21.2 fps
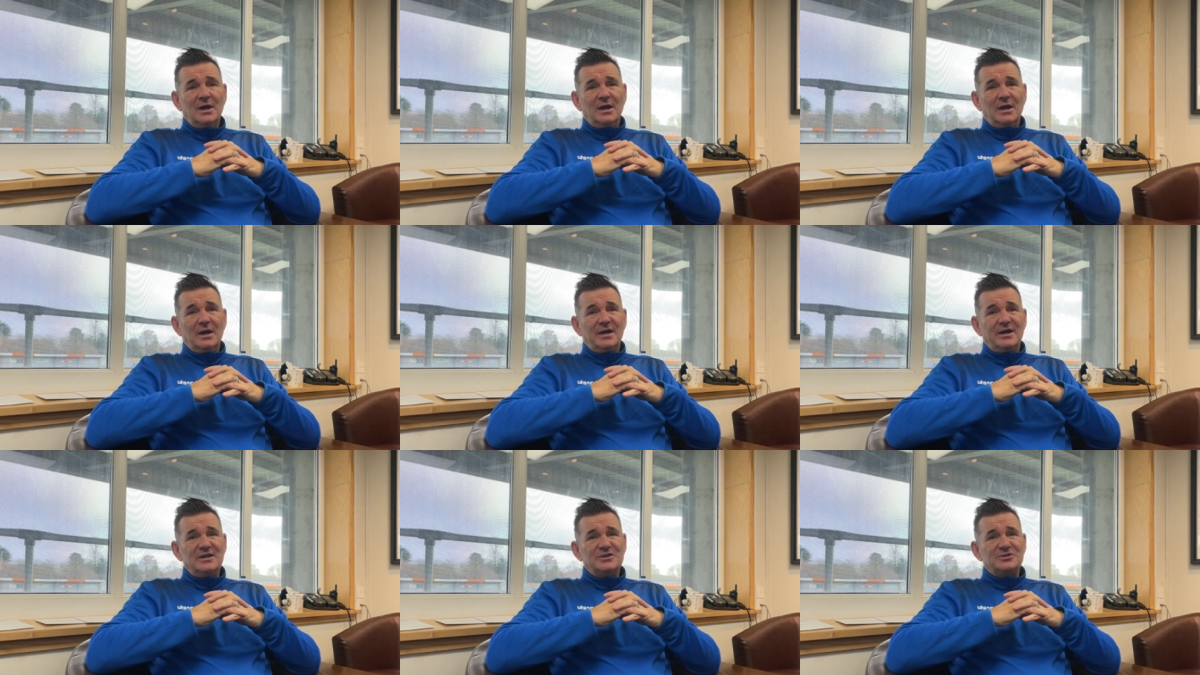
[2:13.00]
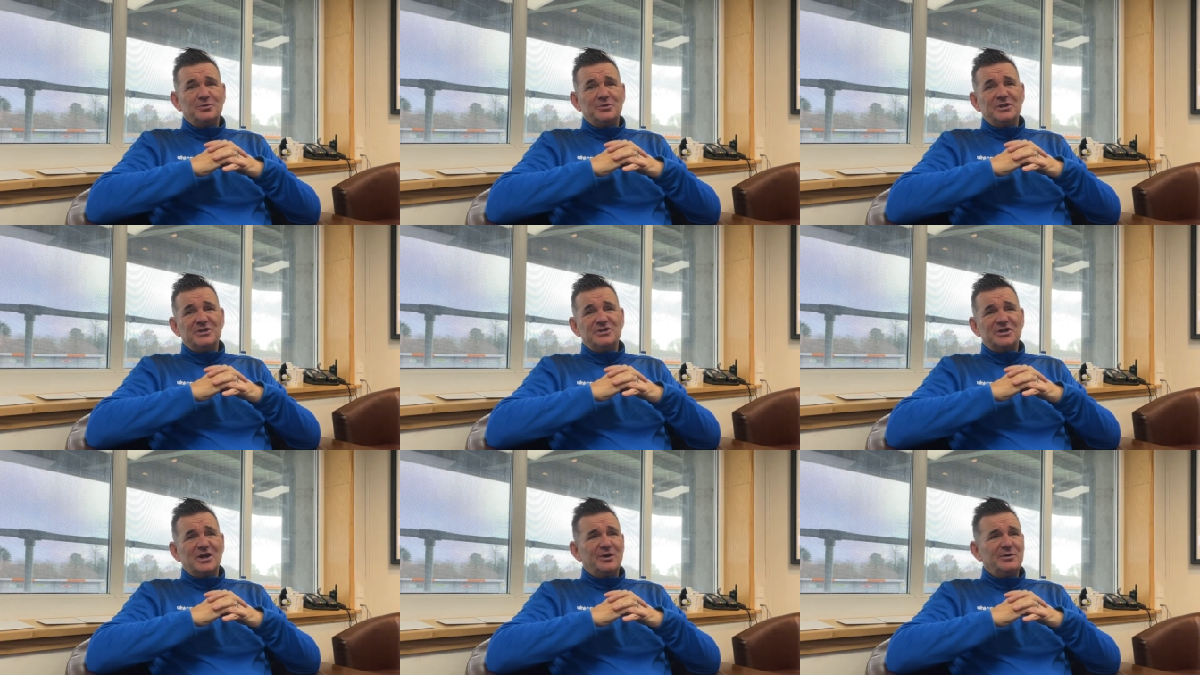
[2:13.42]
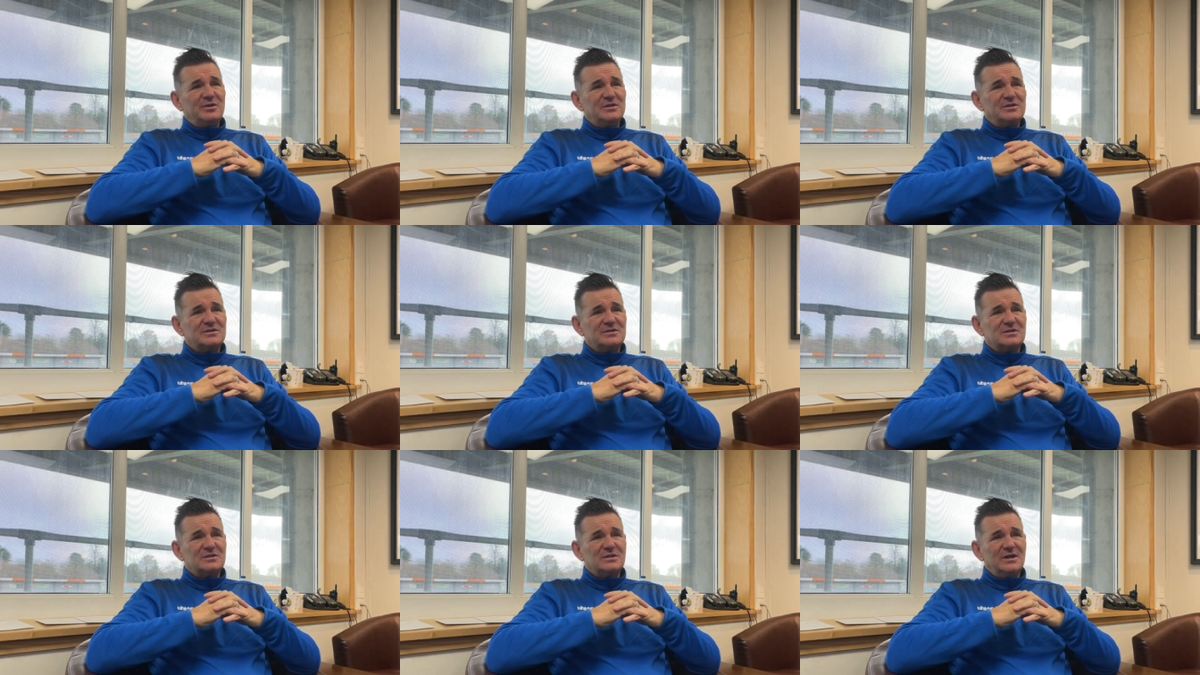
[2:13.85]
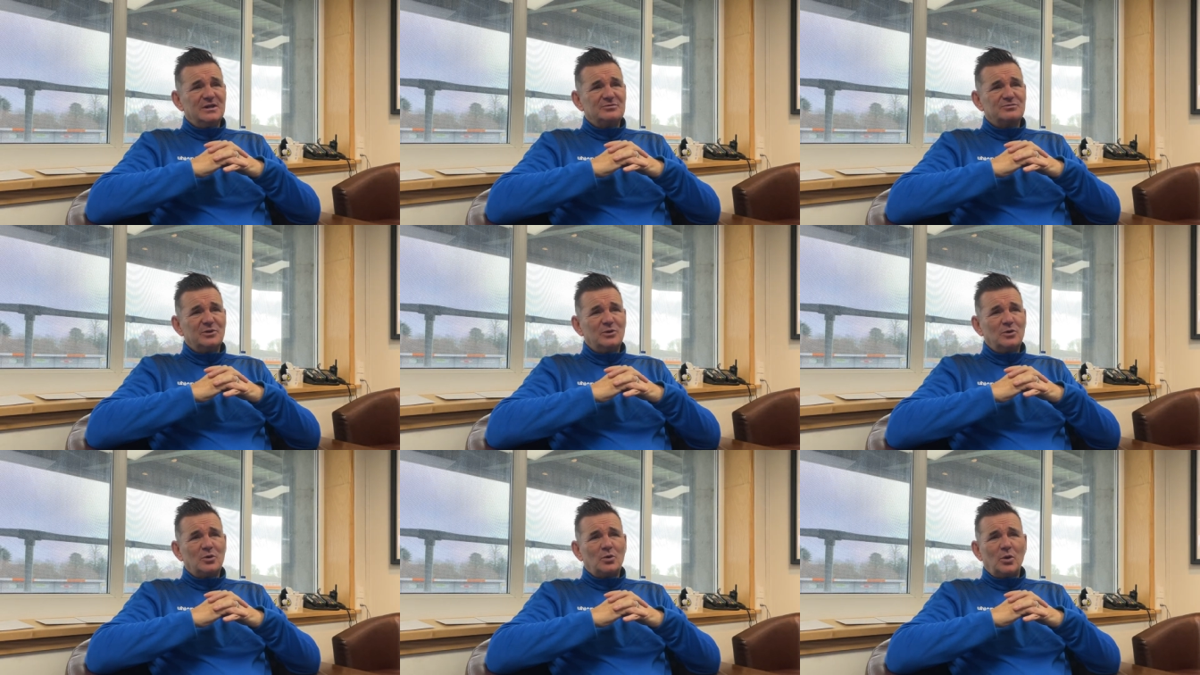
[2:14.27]
and he's already shown
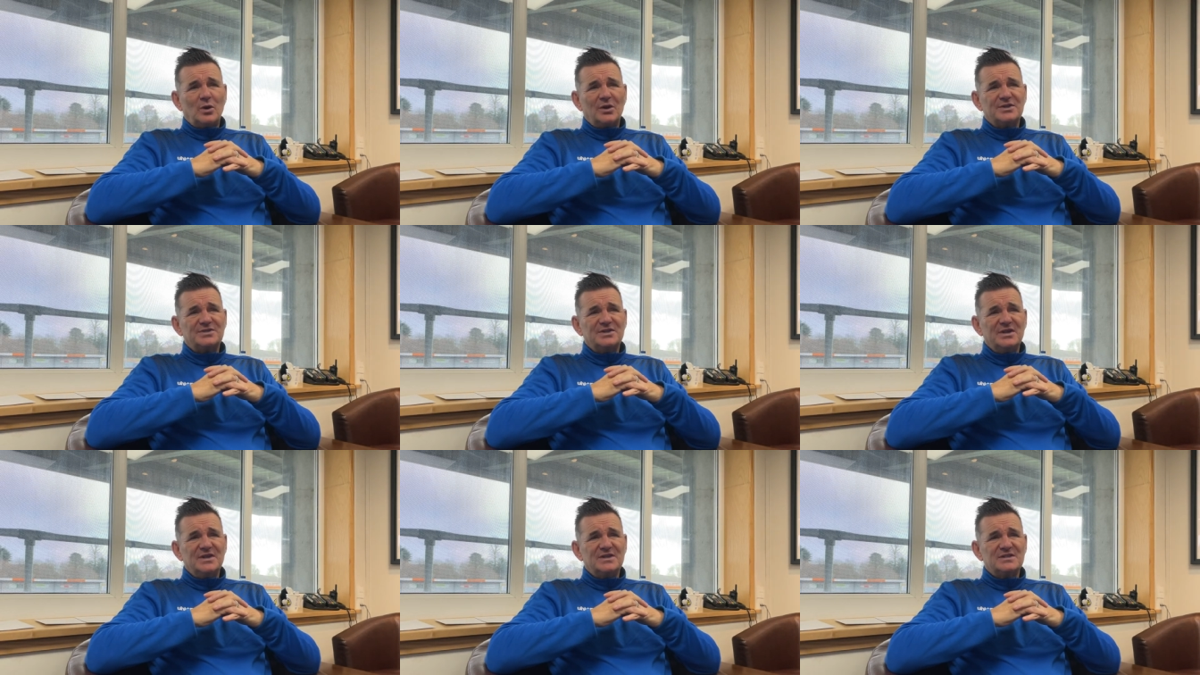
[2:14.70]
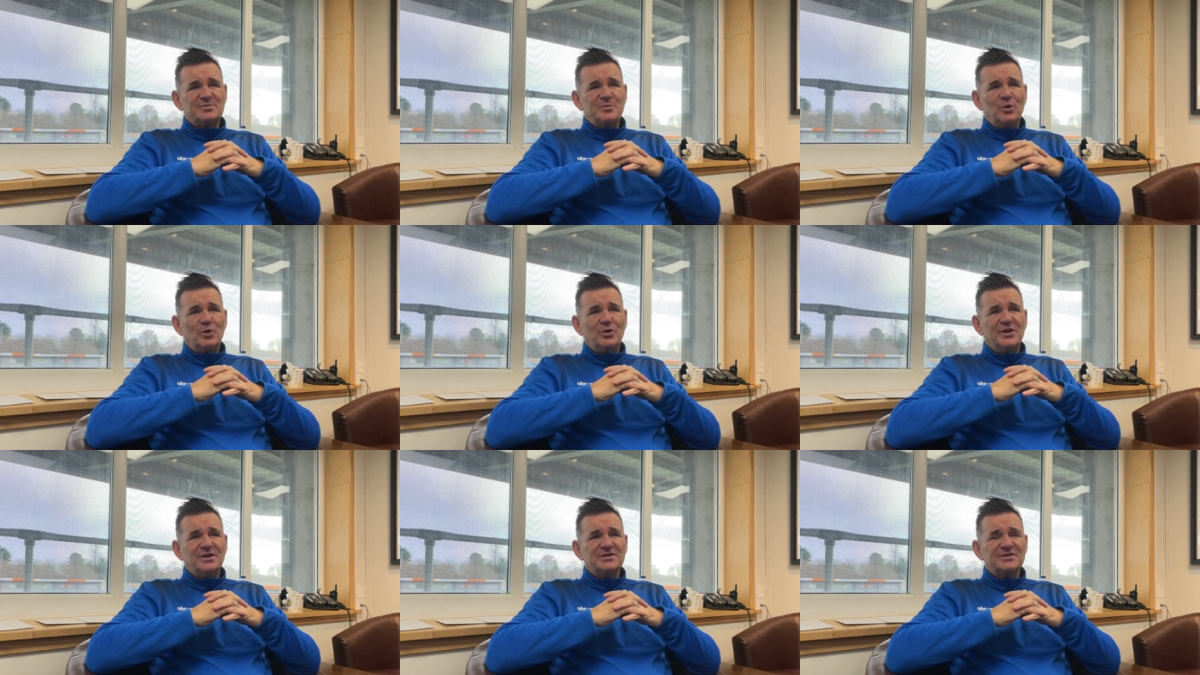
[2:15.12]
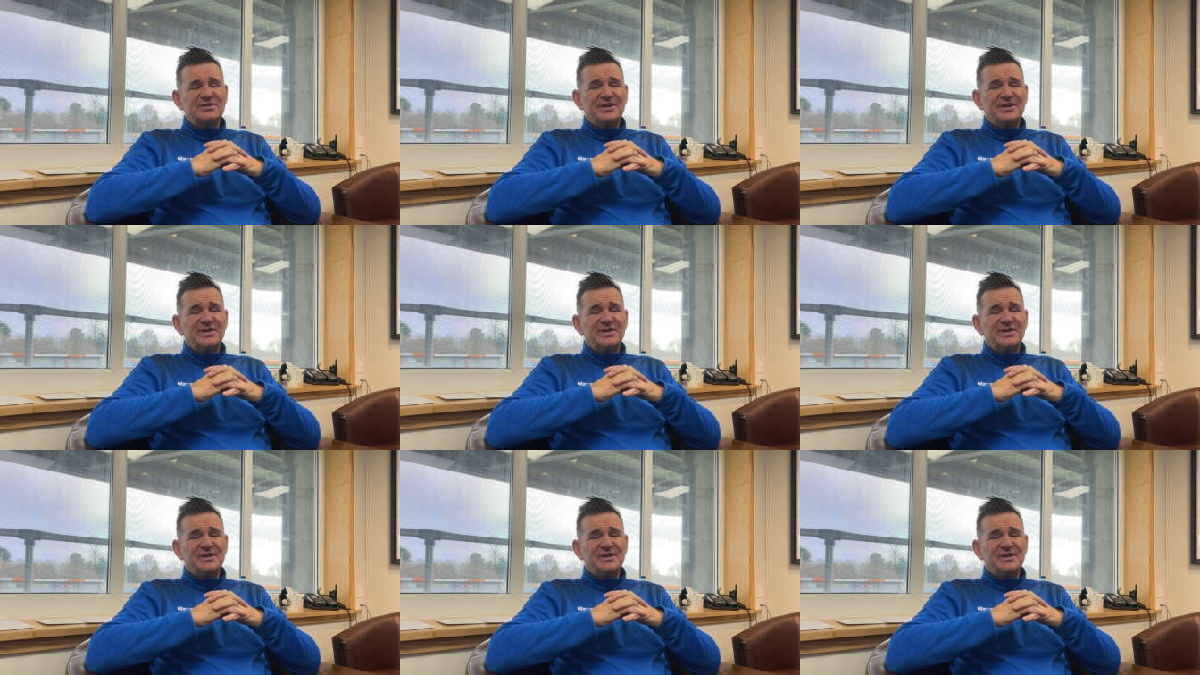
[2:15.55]
his real quality this morning.